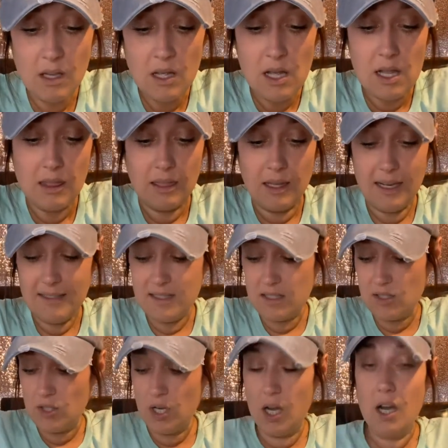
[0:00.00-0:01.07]
Let's
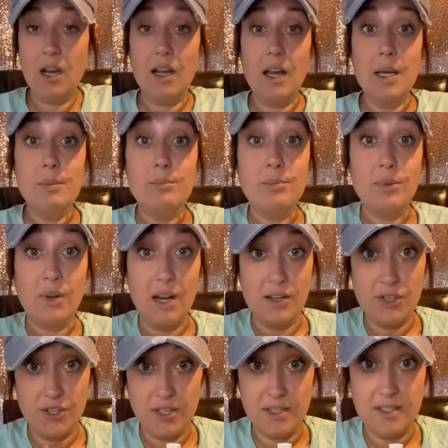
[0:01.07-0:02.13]
talk
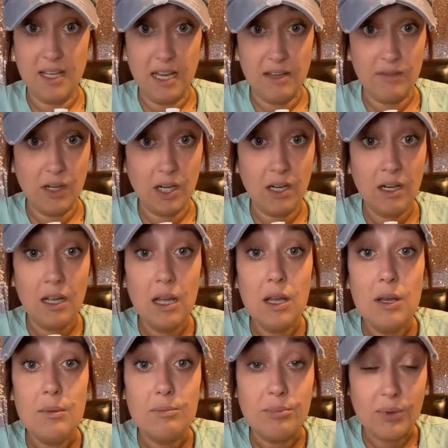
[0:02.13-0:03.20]
brush saver.
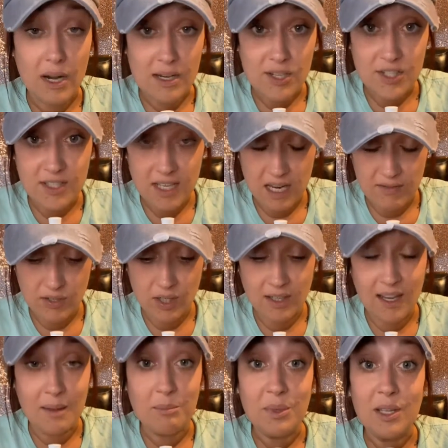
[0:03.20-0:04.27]
Brush saver
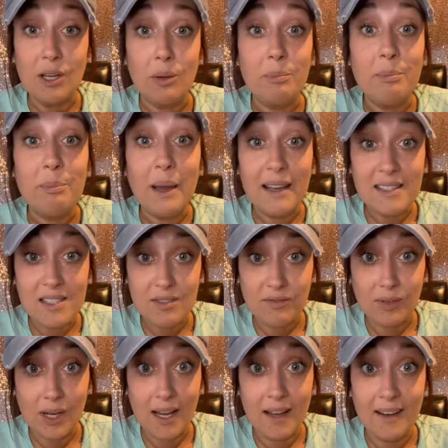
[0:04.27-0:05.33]
can be your best
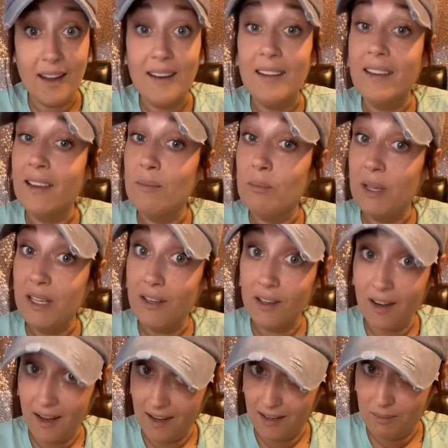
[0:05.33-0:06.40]
friend and it can be your
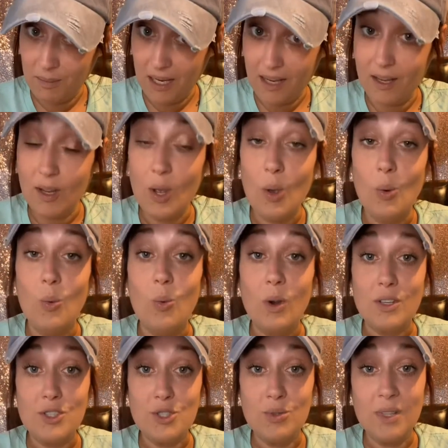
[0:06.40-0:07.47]
enemy.
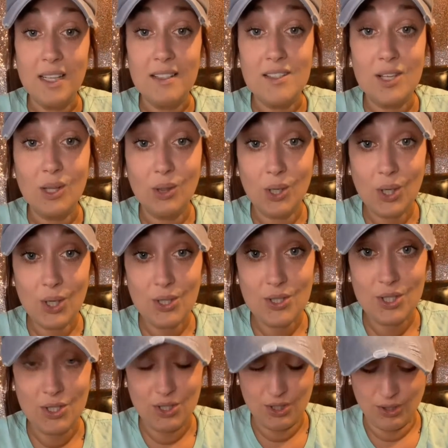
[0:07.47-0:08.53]
What you need to learn to
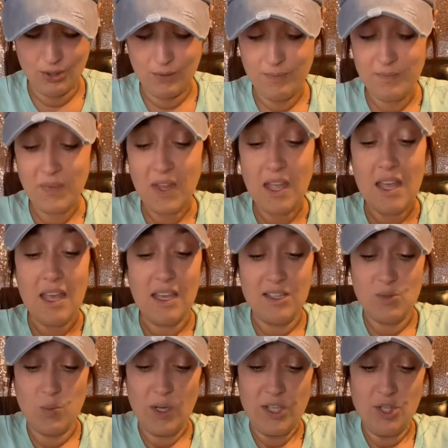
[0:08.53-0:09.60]
do is
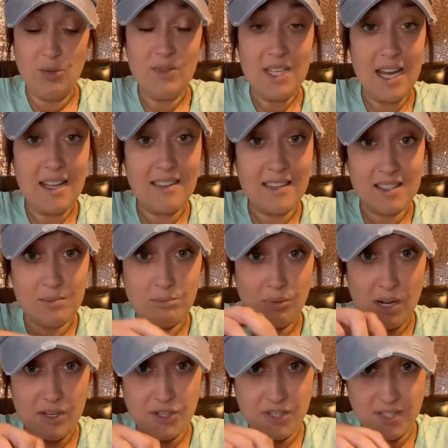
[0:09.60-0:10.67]
when you take this
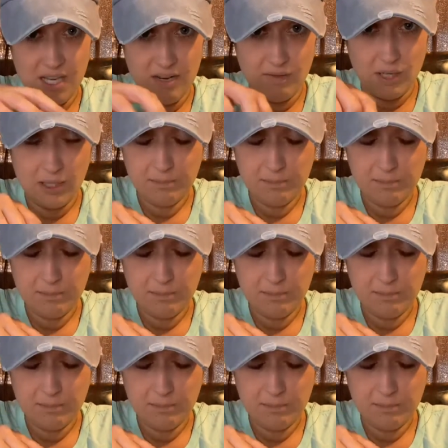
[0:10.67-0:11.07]
brush saver